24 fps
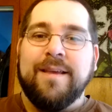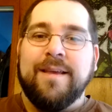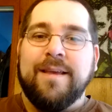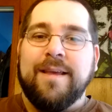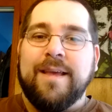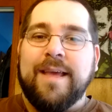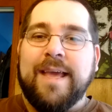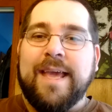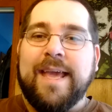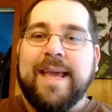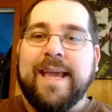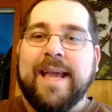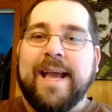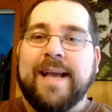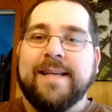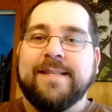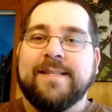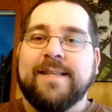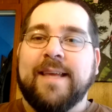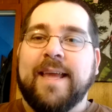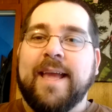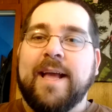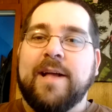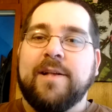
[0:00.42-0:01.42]
Hey guys
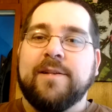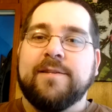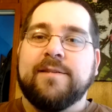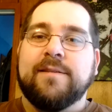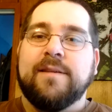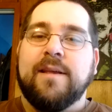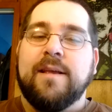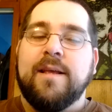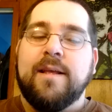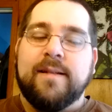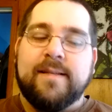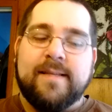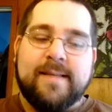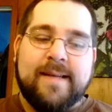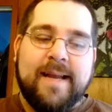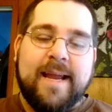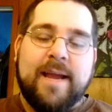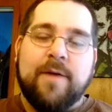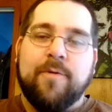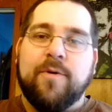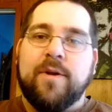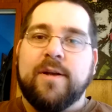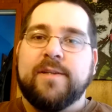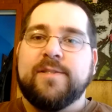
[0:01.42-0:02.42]
and gals,
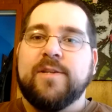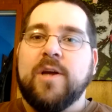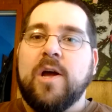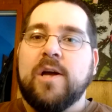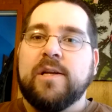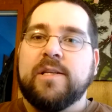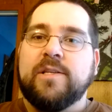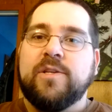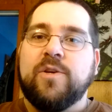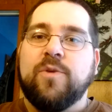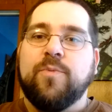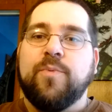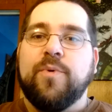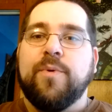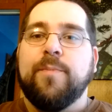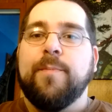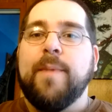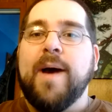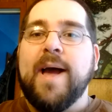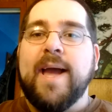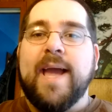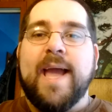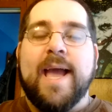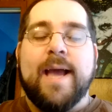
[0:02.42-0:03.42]
today I want to talk to you about
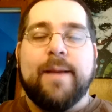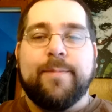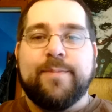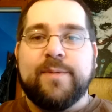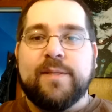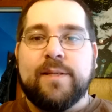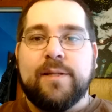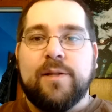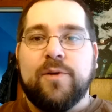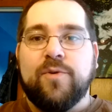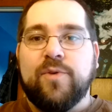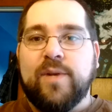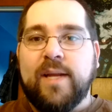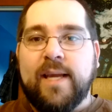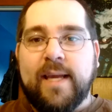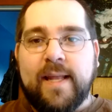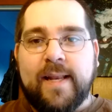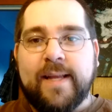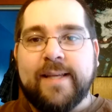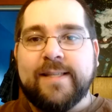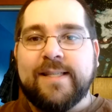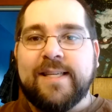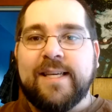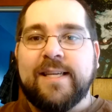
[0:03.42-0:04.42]
my absolute
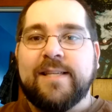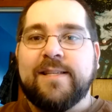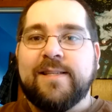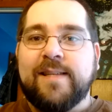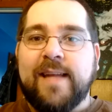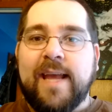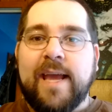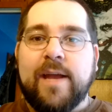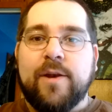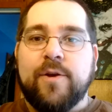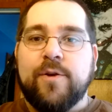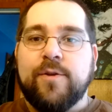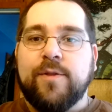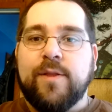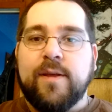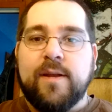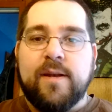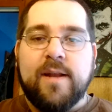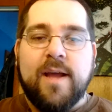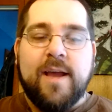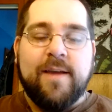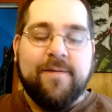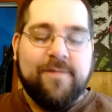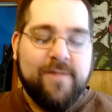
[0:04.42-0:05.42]
EDC standard, the
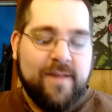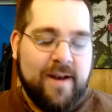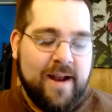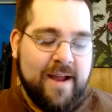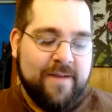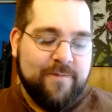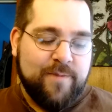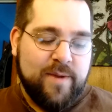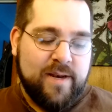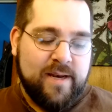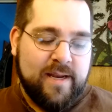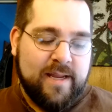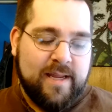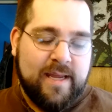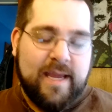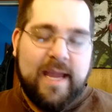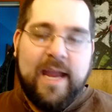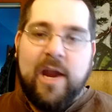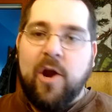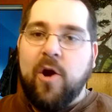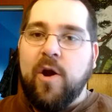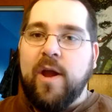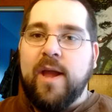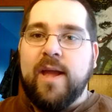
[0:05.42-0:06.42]
knife that I've been
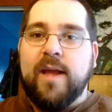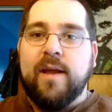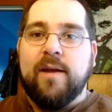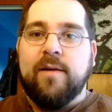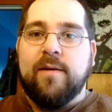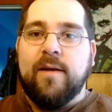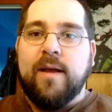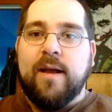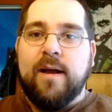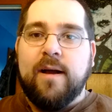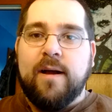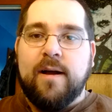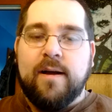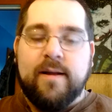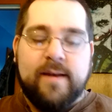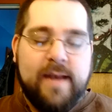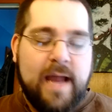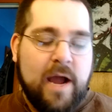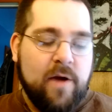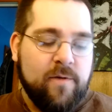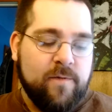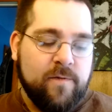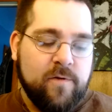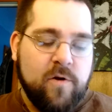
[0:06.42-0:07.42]
carrying
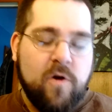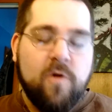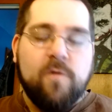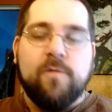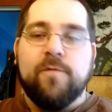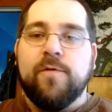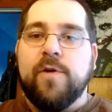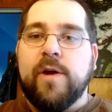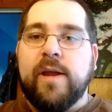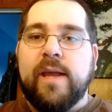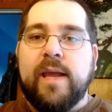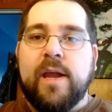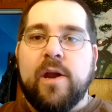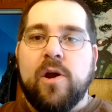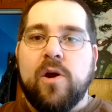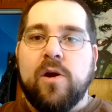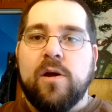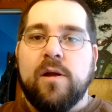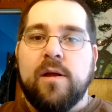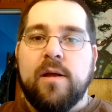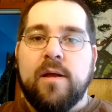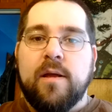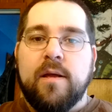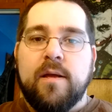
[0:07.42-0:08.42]
now for over a year